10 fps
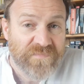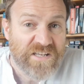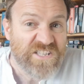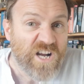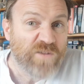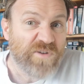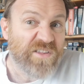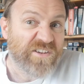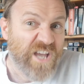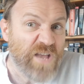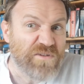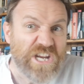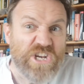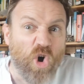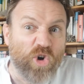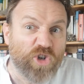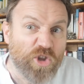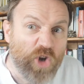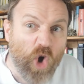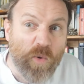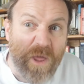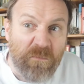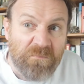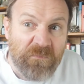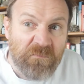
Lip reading: and his younger brother came and he knocked on the door with a